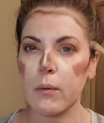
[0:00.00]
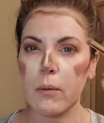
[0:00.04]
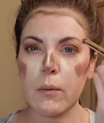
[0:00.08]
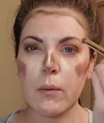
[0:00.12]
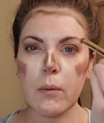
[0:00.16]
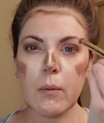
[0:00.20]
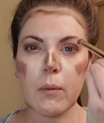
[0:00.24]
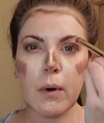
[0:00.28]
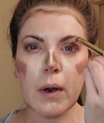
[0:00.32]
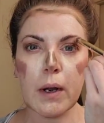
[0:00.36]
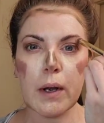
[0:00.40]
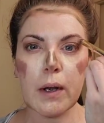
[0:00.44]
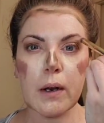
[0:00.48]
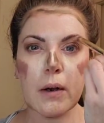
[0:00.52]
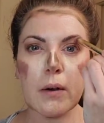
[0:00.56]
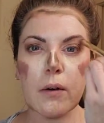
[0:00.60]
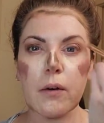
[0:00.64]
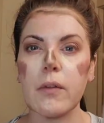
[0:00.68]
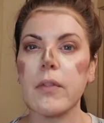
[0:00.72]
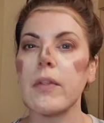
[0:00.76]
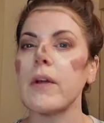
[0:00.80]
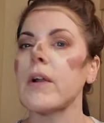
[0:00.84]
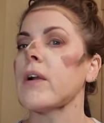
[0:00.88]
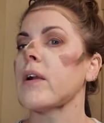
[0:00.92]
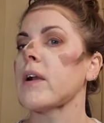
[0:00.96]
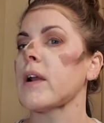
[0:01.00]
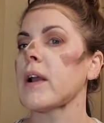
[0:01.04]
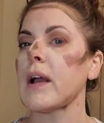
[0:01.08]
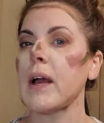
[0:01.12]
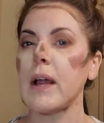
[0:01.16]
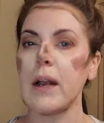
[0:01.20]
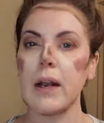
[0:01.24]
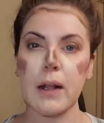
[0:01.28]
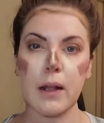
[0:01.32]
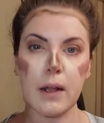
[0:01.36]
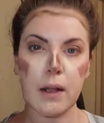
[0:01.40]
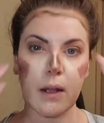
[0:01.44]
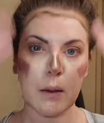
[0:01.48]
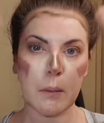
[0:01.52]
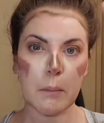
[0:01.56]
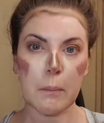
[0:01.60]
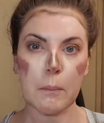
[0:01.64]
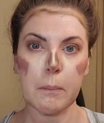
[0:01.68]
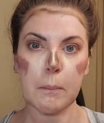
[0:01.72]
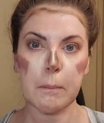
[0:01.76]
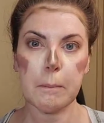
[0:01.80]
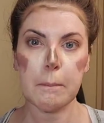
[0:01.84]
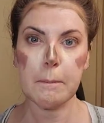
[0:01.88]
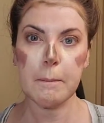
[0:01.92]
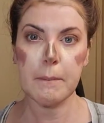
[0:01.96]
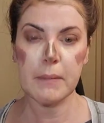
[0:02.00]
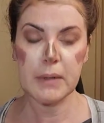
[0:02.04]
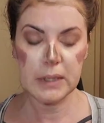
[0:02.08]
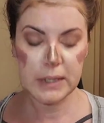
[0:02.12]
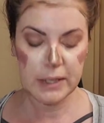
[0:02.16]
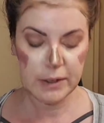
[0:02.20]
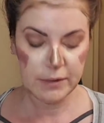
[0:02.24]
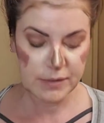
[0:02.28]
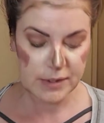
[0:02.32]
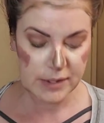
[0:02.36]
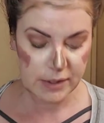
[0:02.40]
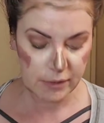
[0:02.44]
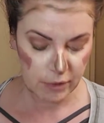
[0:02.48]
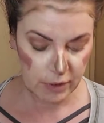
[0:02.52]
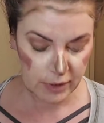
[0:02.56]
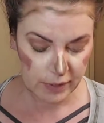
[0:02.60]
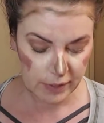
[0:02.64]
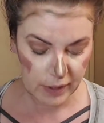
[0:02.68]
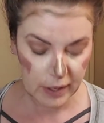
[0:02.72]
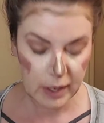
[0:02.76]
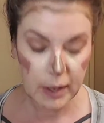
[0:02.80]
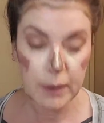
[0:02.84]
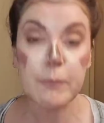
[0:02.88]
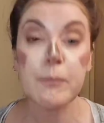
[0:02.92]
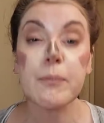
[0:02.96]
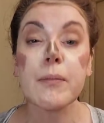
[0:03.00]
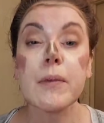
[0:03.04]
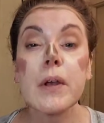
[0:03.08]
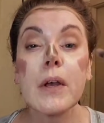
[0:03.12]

right under there and kind of lifts everything up.